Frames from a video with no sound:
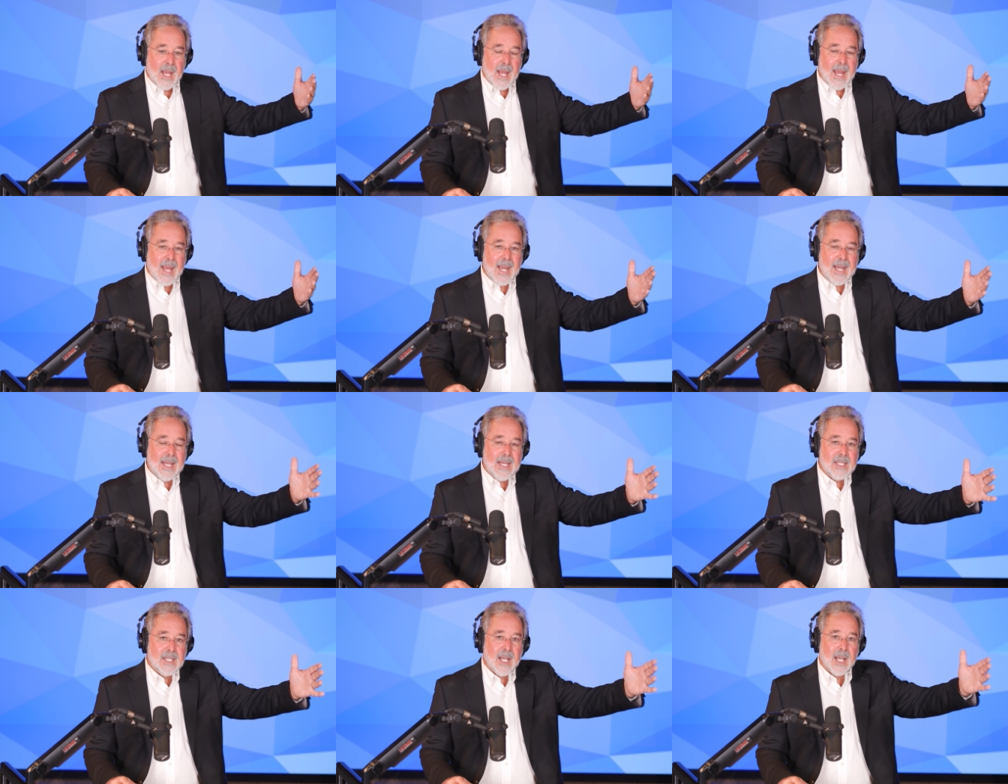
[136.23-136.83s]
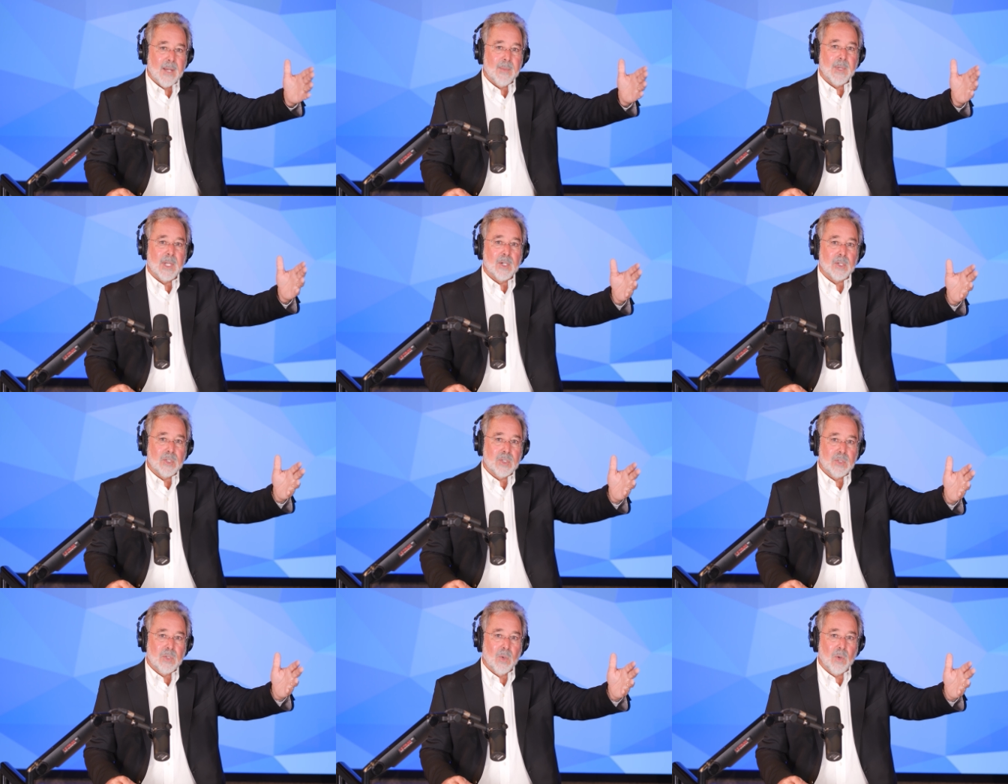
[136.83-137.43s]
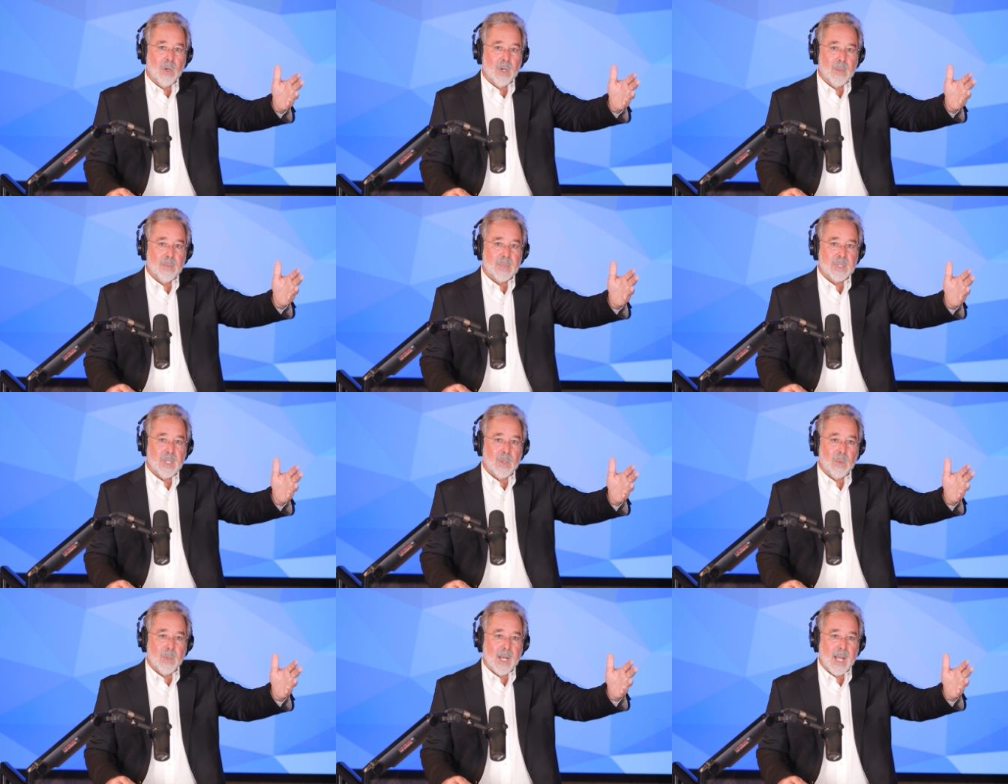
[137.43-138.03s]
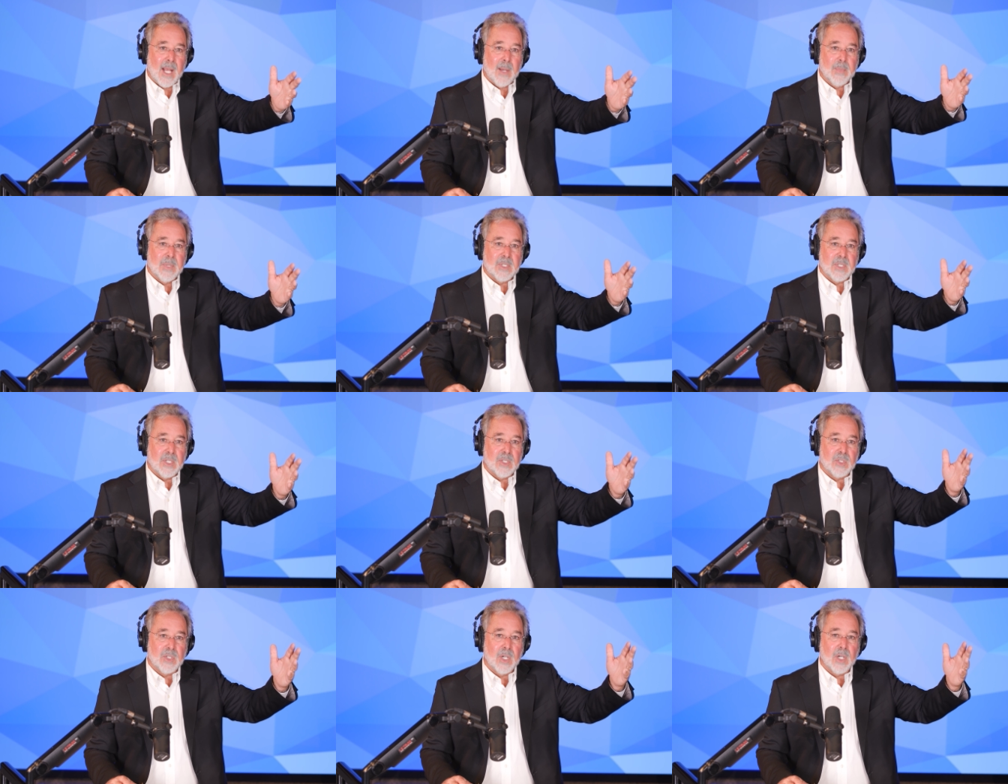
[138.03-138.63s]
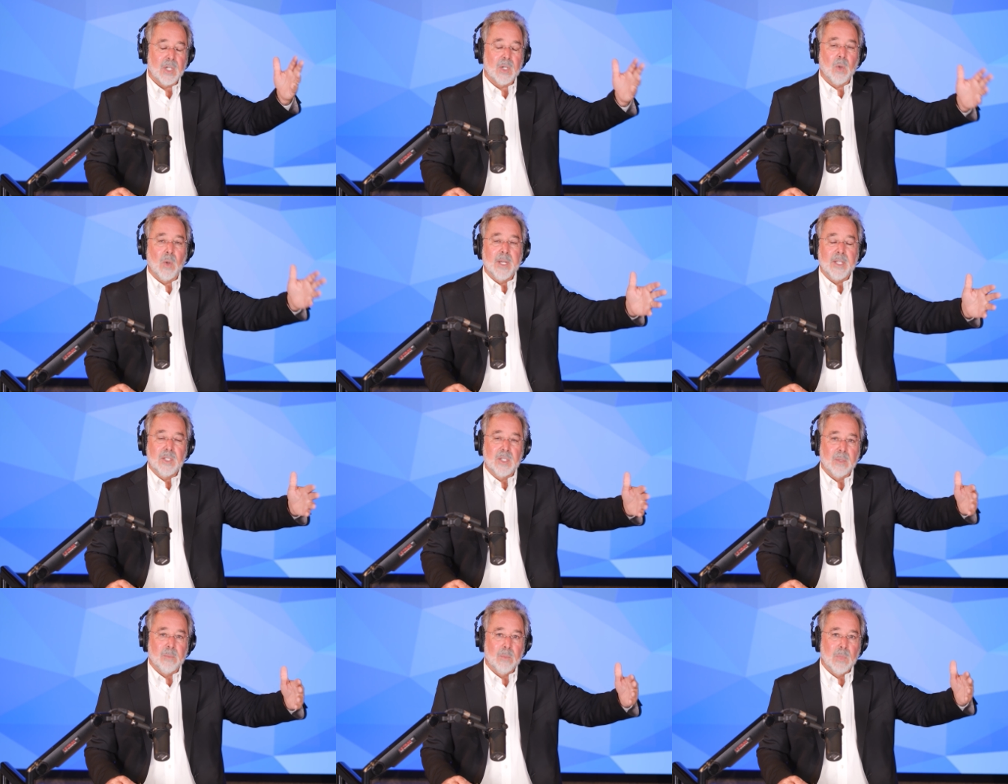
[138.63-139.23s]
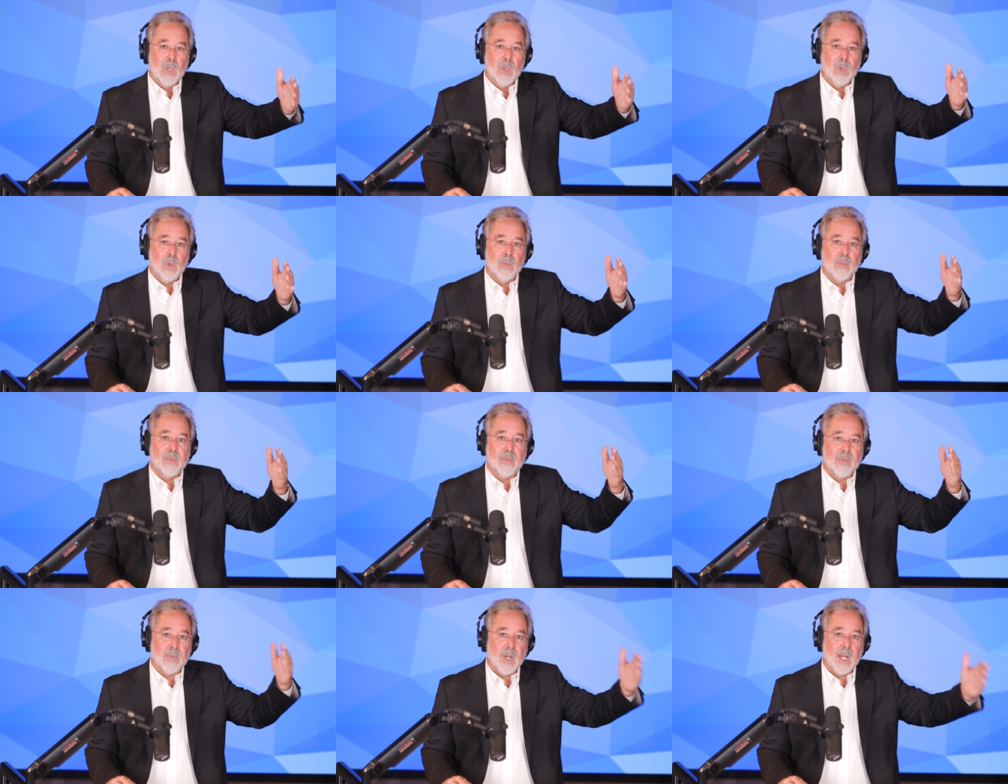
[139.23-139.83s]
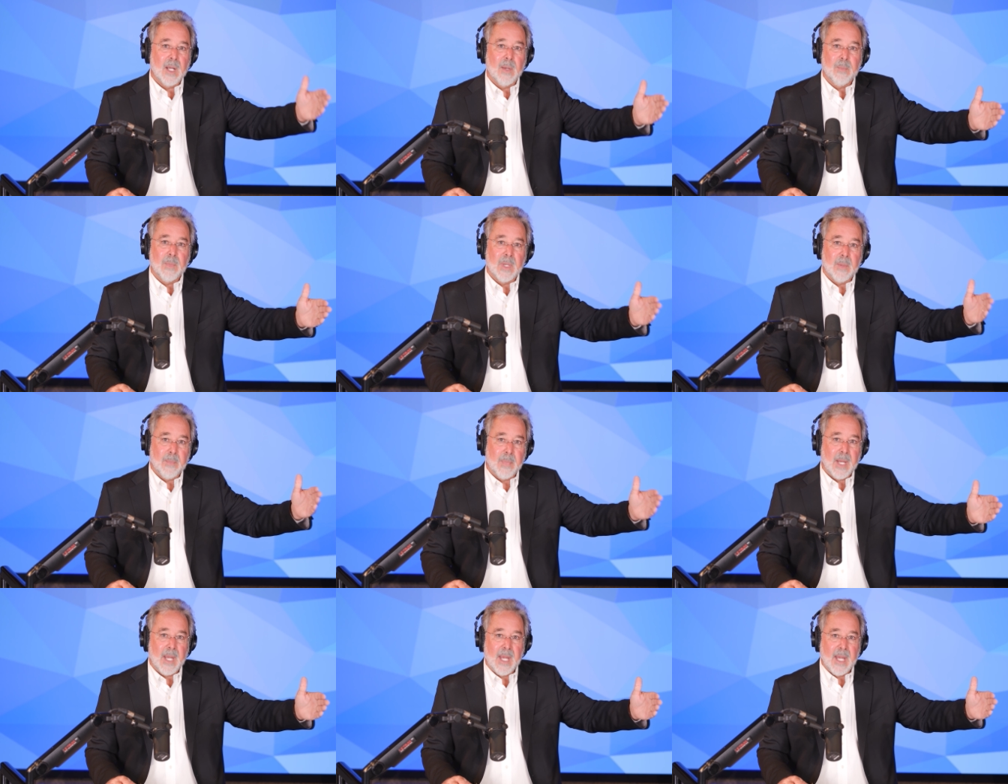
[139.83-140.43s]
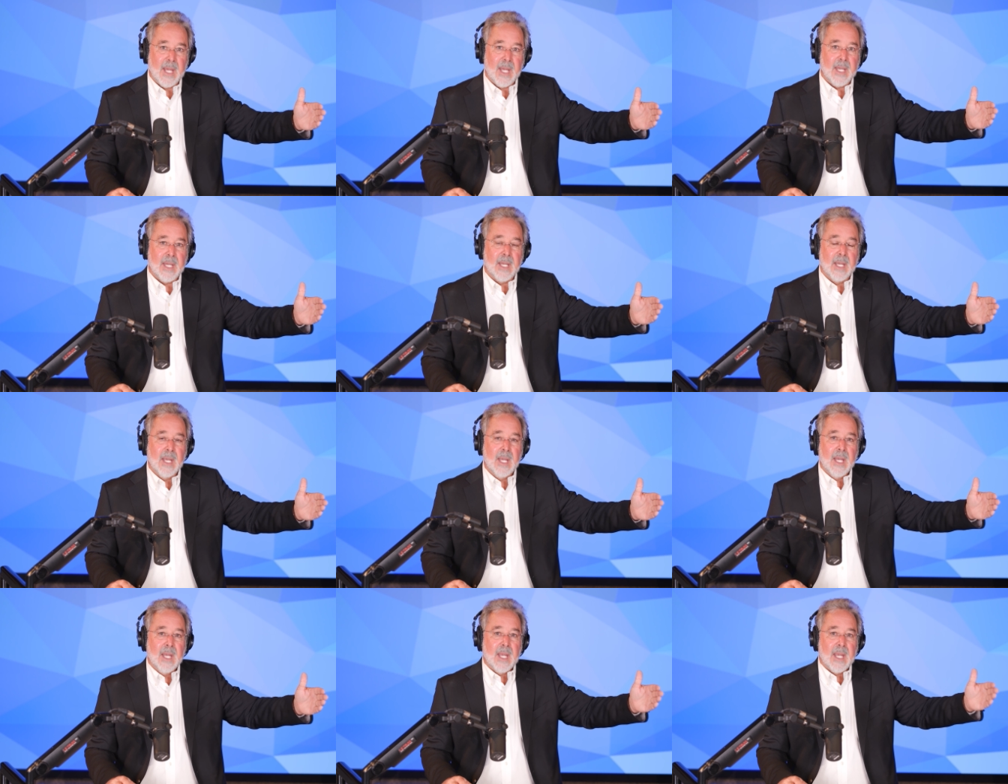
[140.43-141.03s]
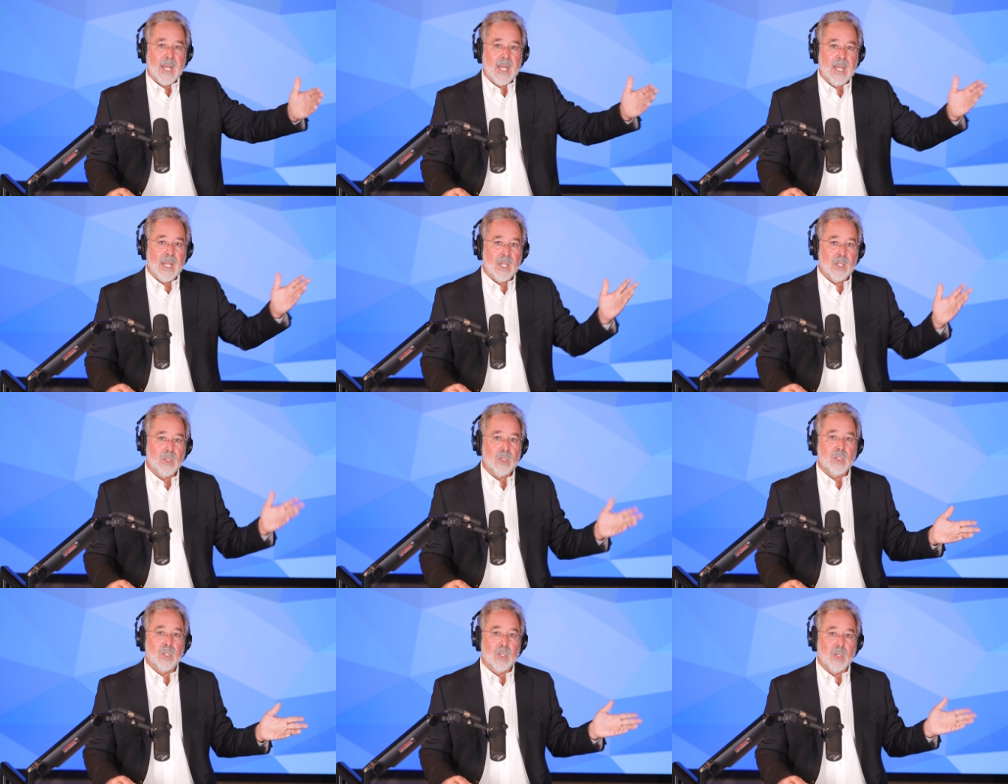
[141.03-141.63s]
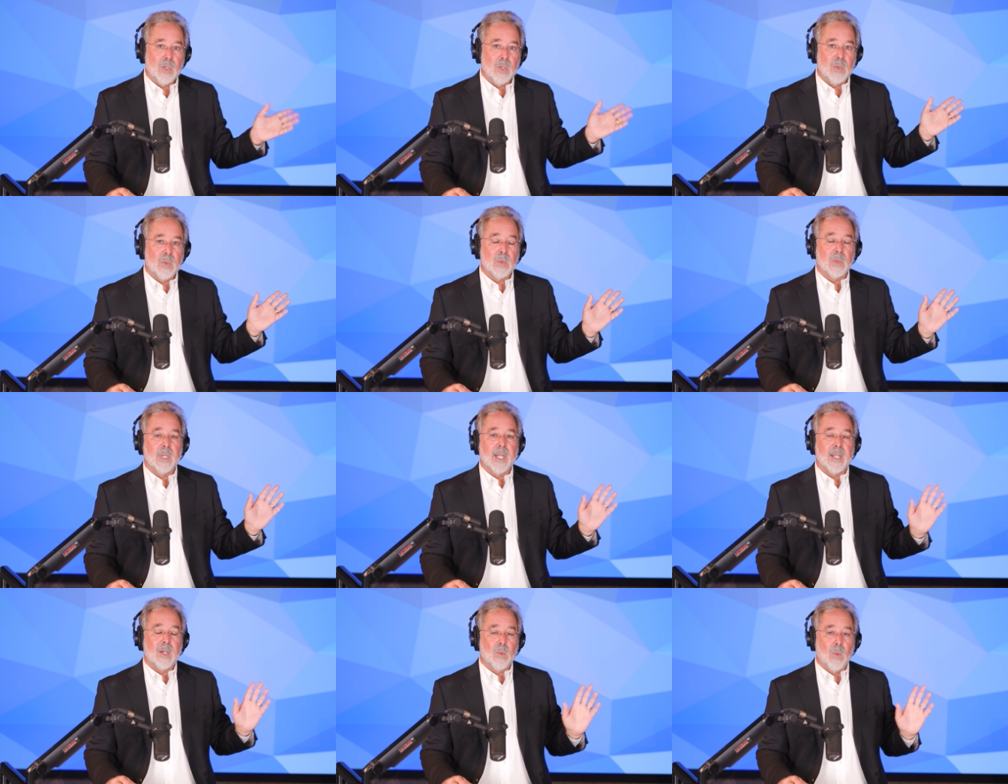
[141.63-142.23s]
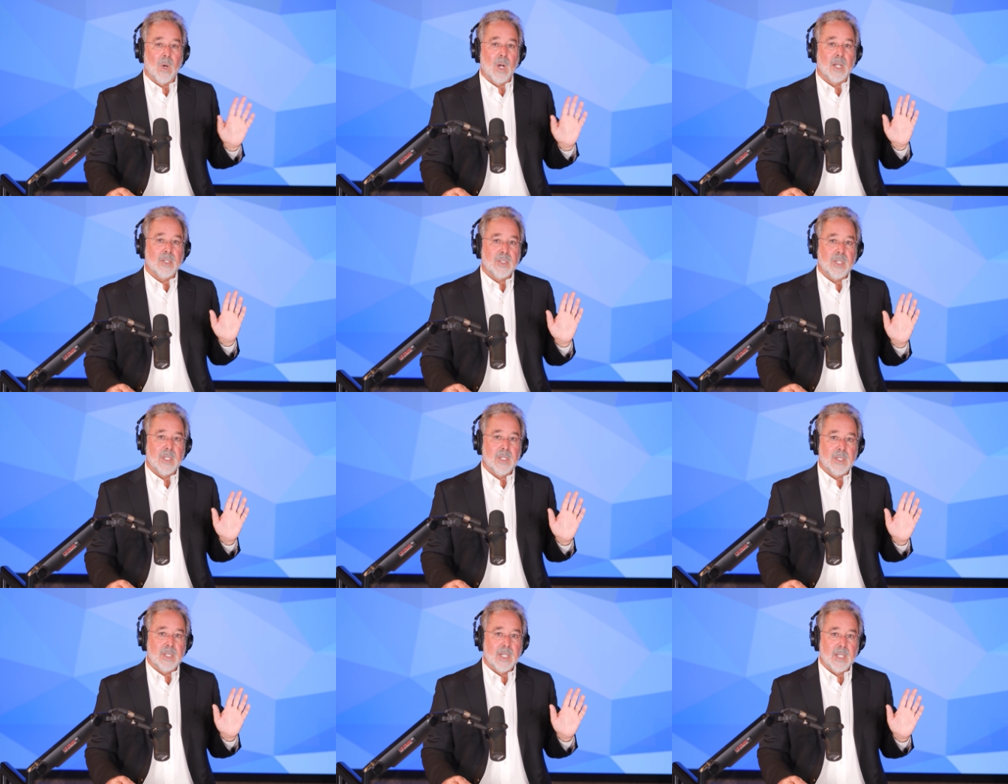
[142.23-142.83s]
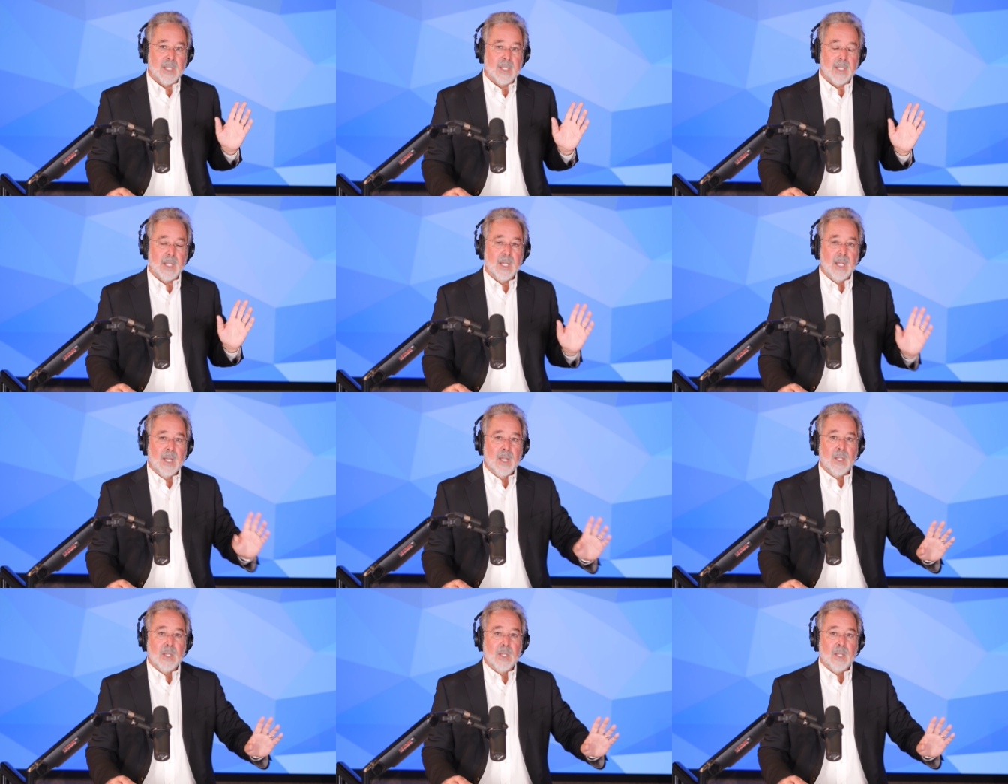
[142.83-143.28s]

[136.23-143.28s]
Anytime there's storms, then what happens is they're going to move from the bay into Lake Washington